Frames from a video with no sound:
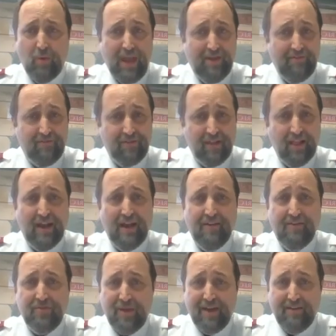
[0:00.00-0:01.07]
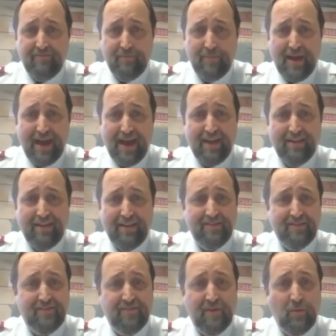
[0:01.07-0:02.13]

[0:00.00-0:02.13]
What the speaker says: We have gloves, we have masks.